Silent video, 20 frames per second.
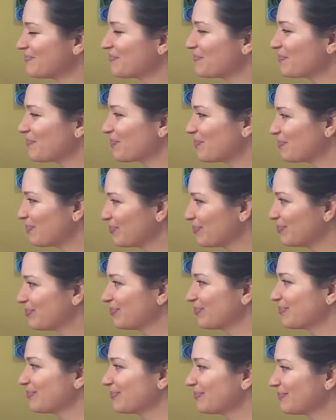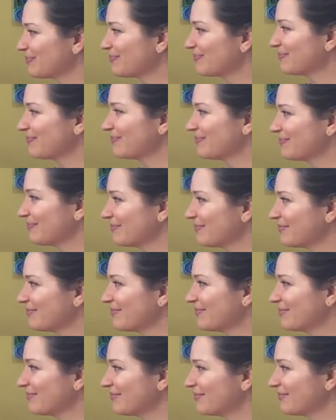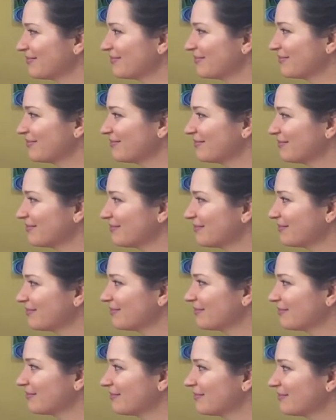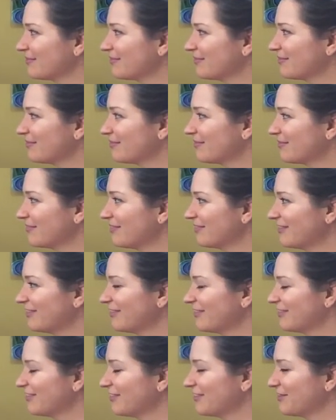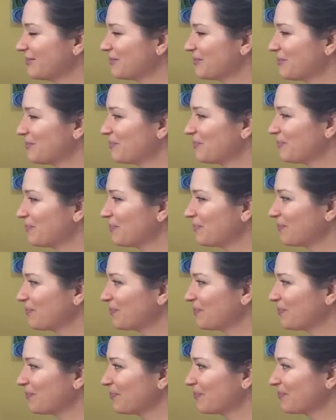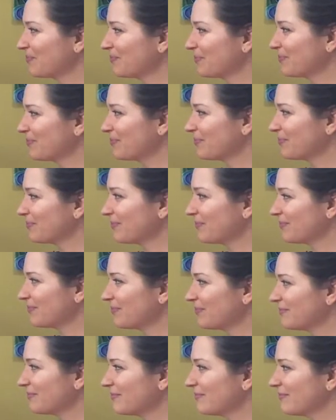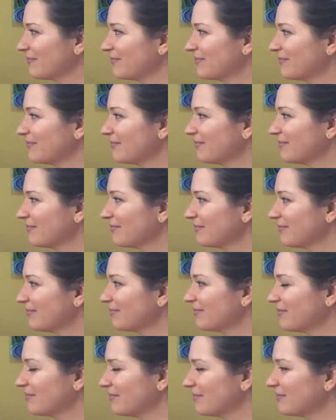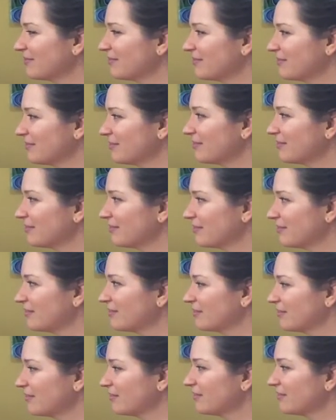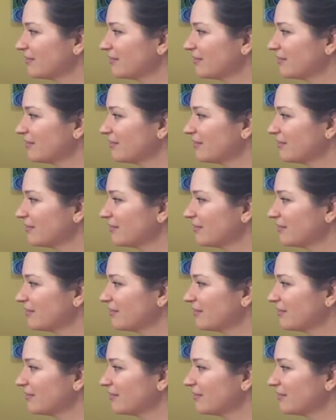No words are spoken by the person on screen.